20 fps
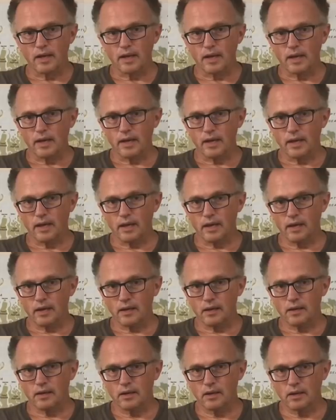
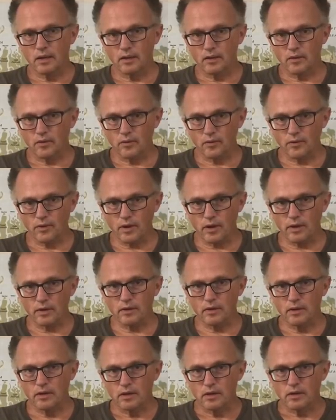and they're
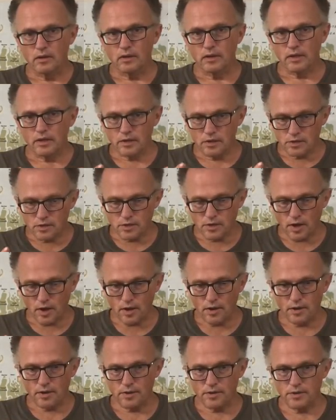not in
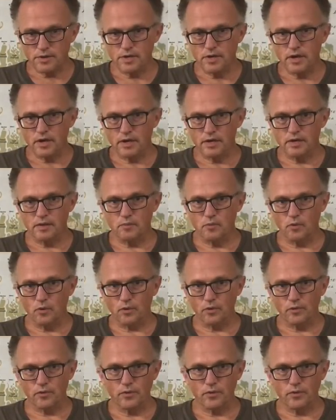charge anymore.